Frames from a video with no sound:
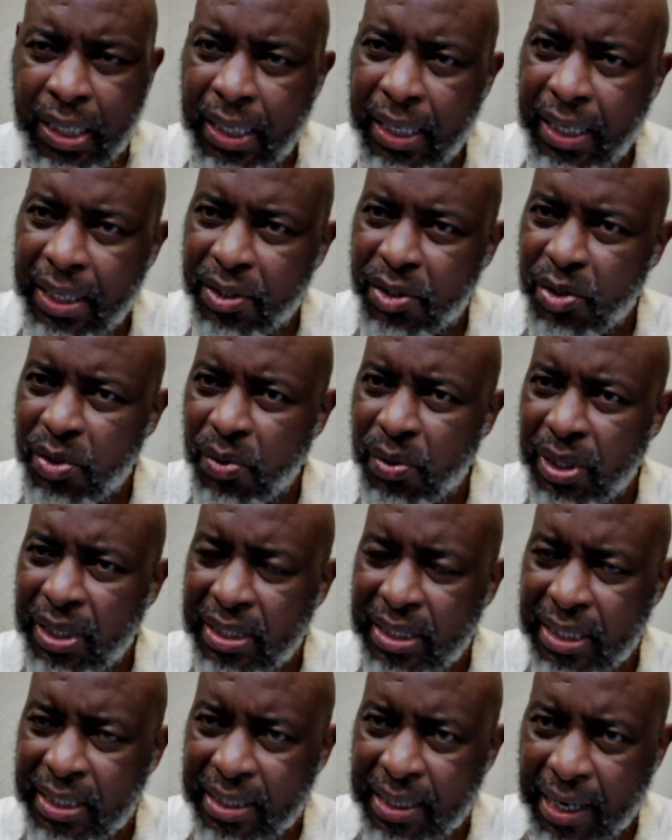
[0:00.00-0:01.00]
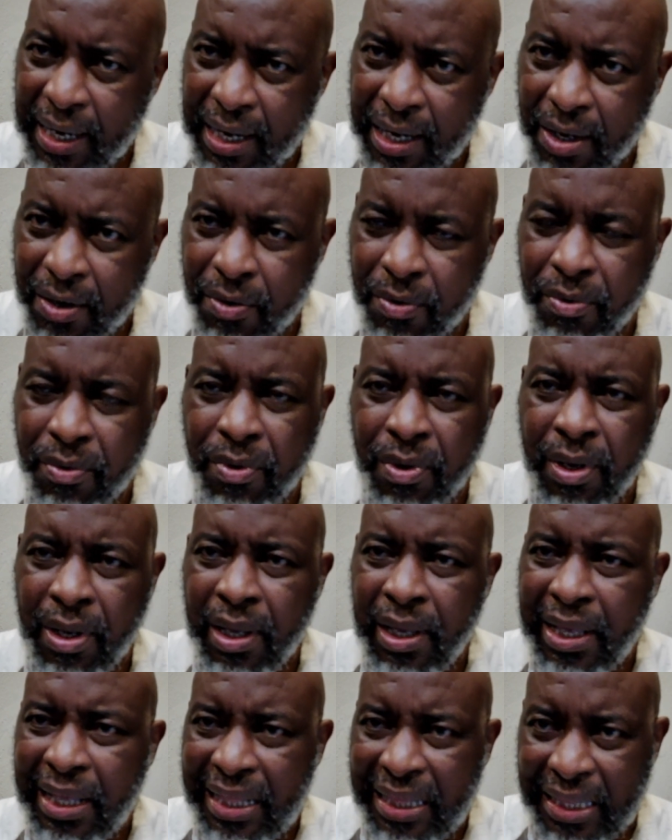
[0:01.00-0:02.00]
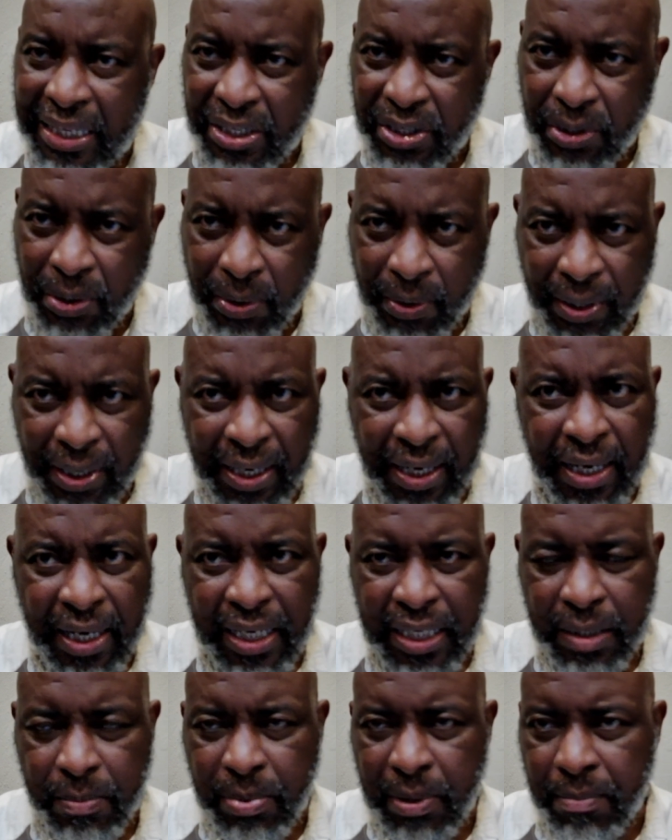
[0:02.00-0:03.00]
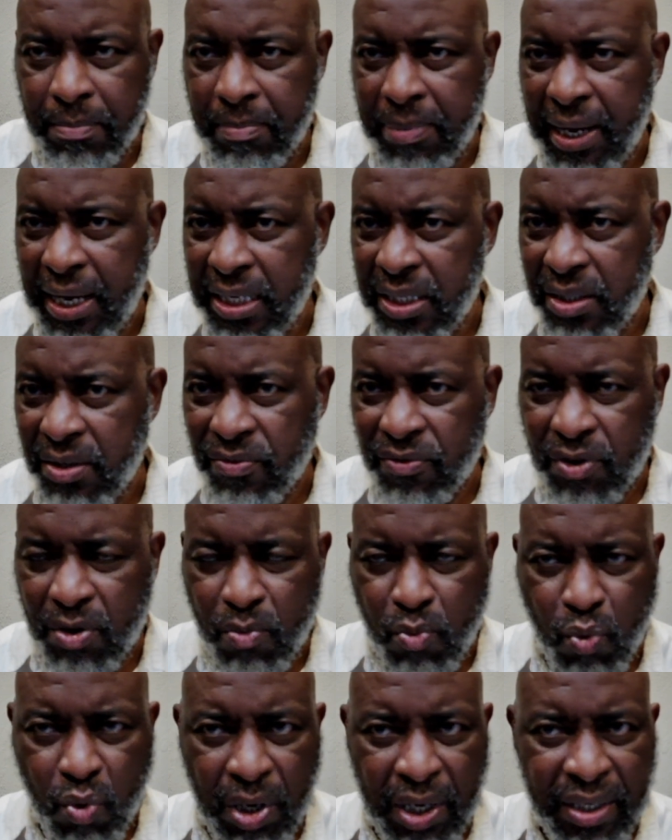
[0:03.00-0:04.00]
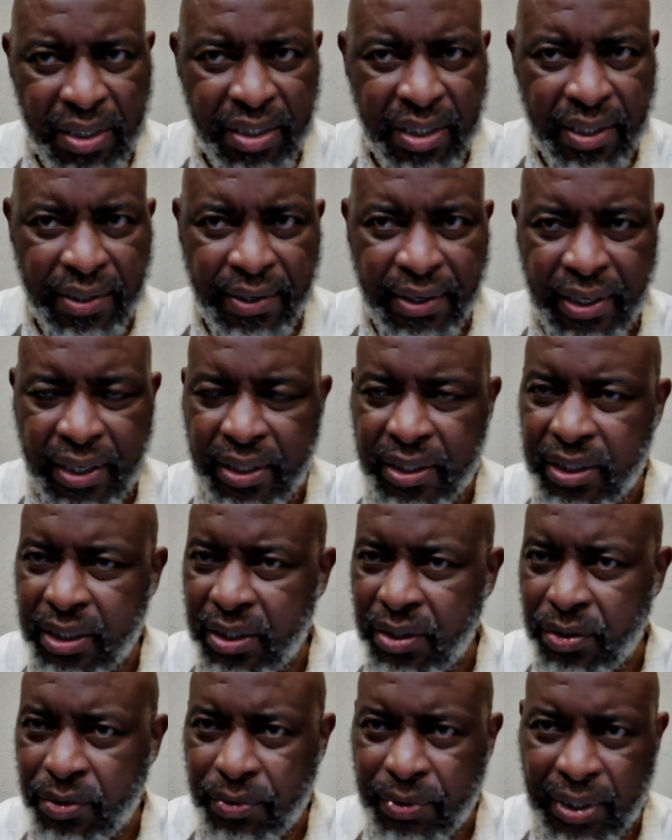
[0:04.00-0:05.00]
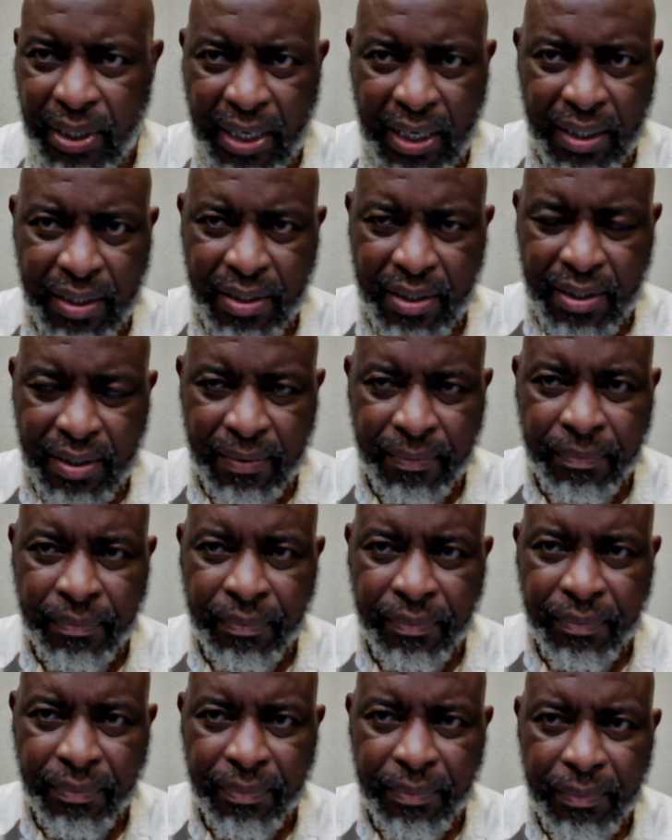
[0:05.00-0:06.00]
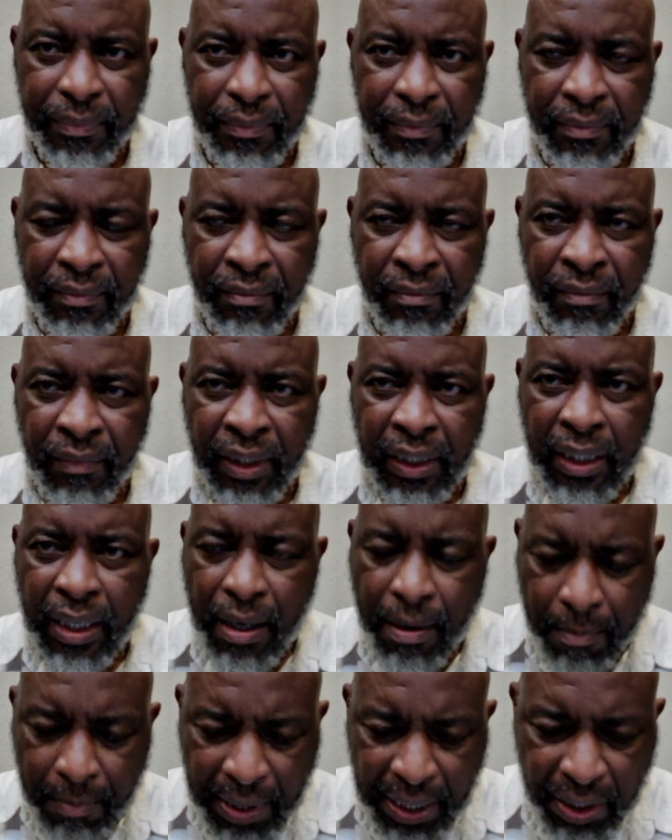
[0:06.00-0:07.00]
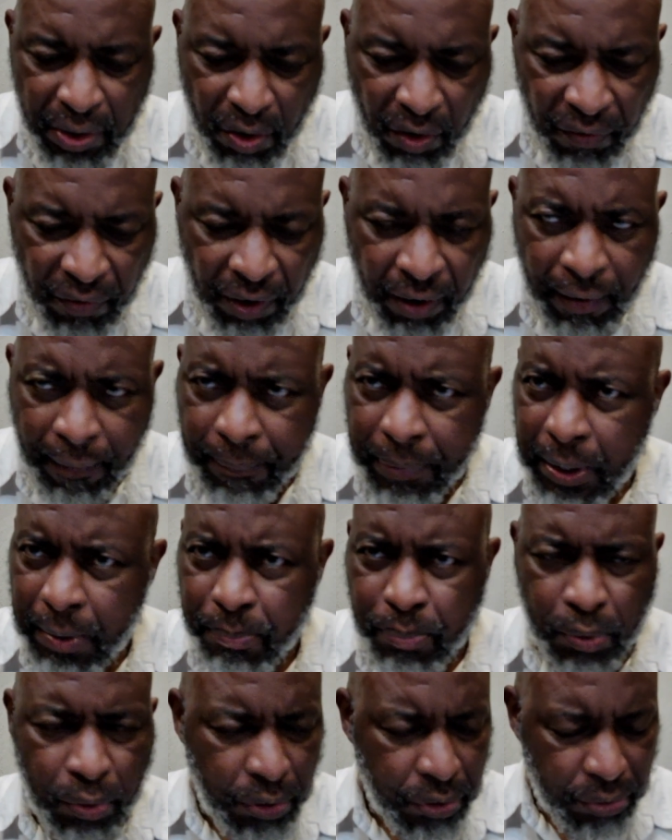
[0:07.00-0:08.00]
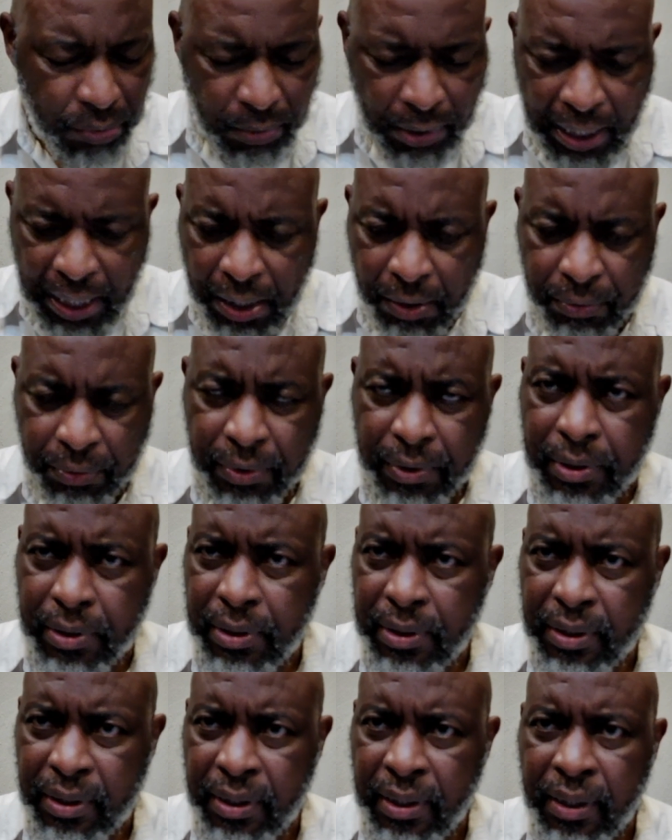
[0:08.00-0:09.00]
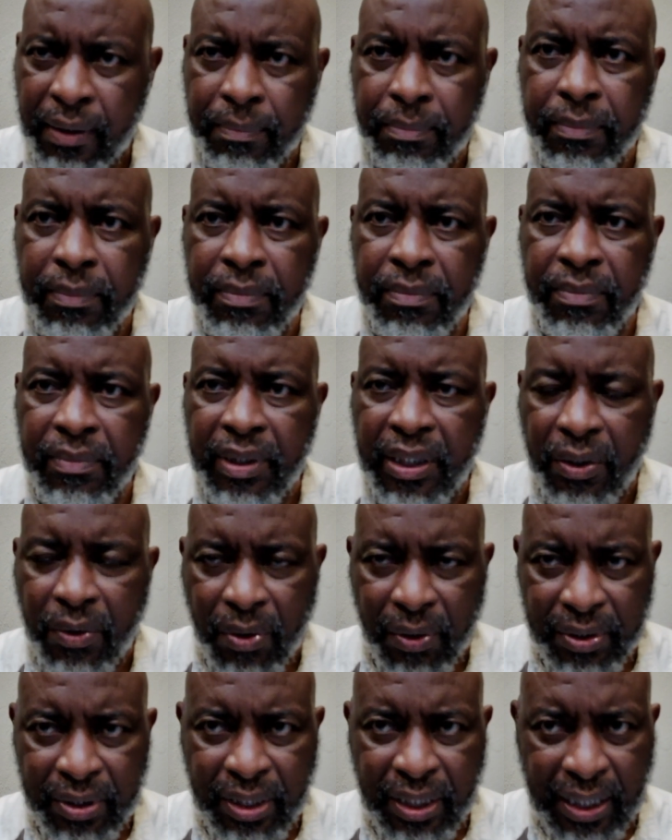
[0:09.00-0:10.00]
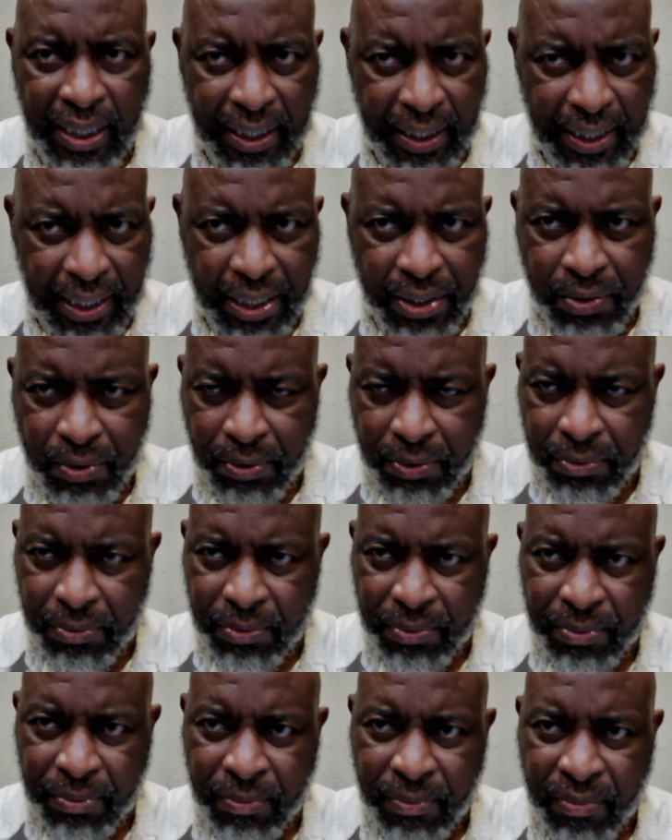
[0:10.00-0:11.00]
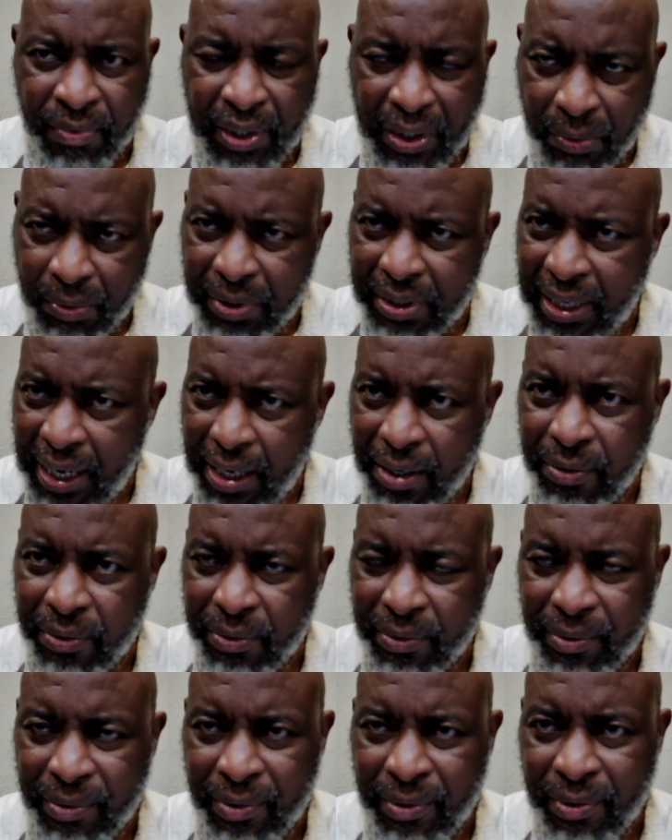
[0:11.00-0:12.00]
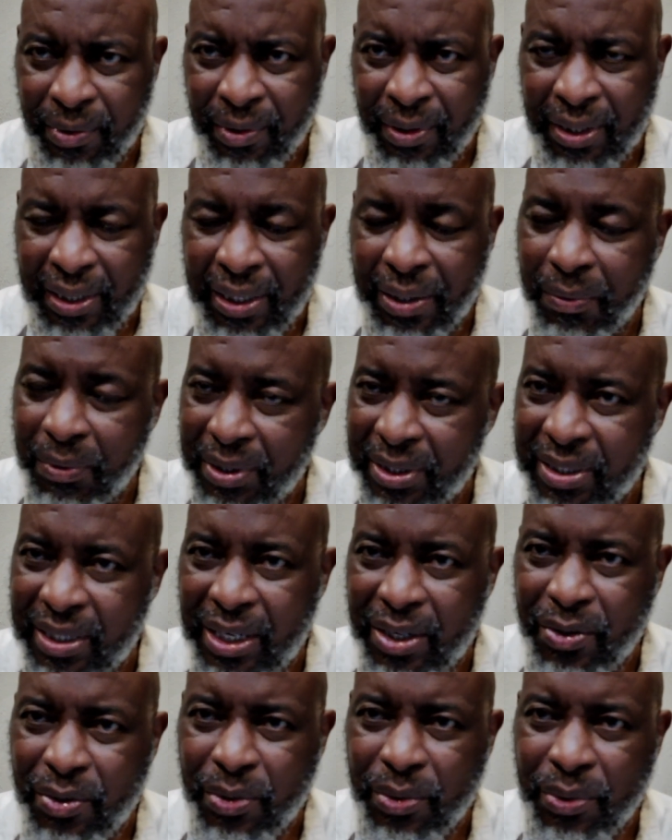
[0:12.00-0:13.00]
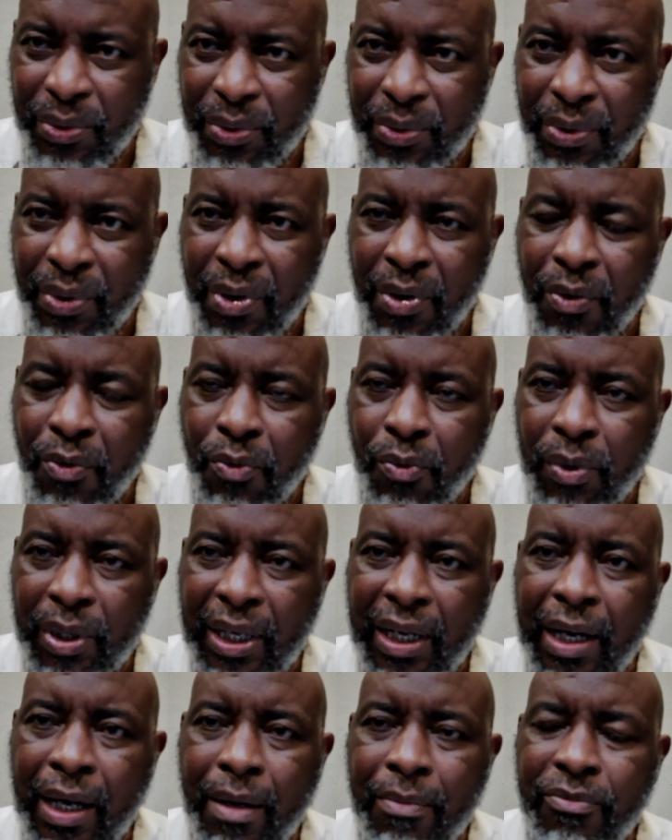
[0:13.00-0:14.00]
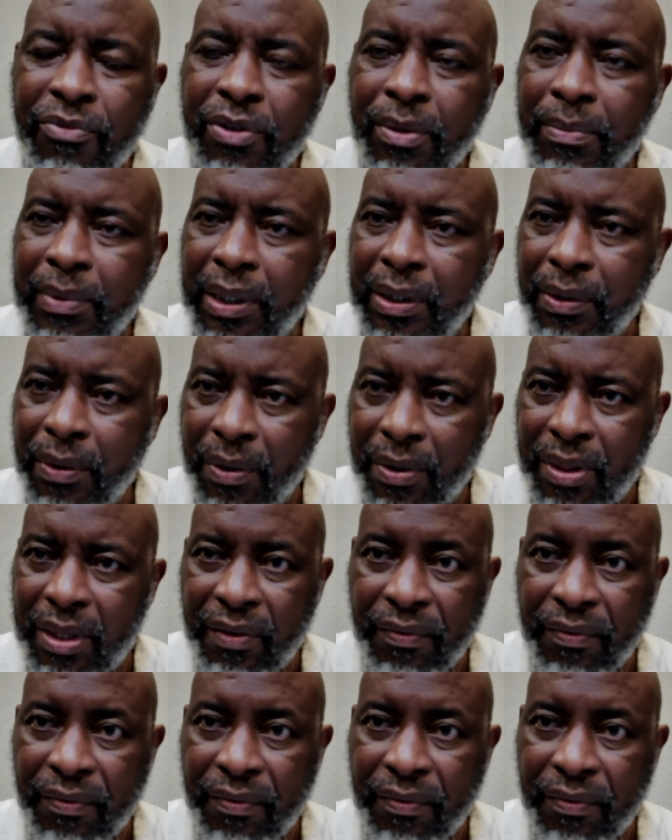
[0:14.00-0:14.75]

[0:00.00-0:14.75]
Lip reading: And so this is how the Torah has been passed from one generation to the next. Many of our people throughout the continent, they know. They will tell you. They will say to you, we come from the north.